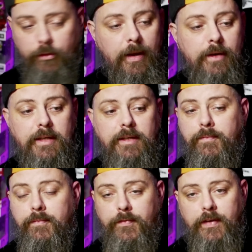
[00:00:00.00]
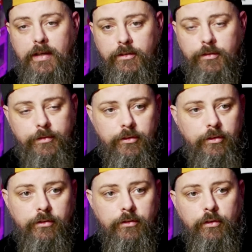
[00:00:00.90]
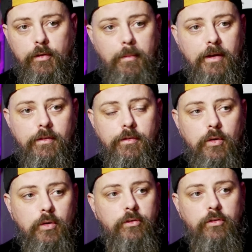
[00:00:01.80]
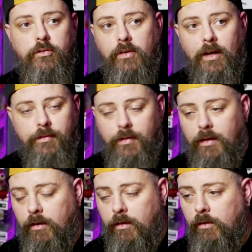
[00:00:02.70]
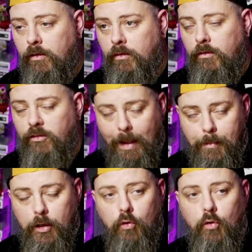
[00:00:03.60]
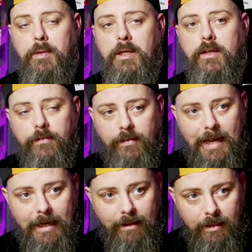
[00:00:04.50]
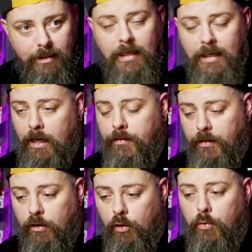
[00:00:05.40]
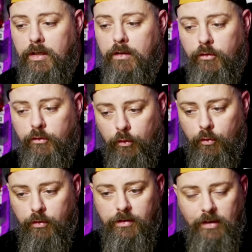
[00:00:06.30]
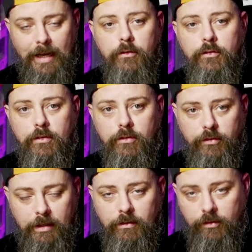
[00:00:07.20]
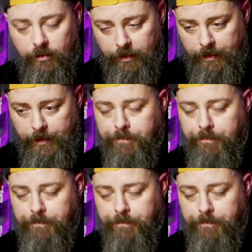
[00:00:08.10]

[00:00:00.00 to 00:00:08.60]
So anyway, there's just sort of my thoughts. I think Sam and Colby are deflecting. I think Cody and Satori's actions since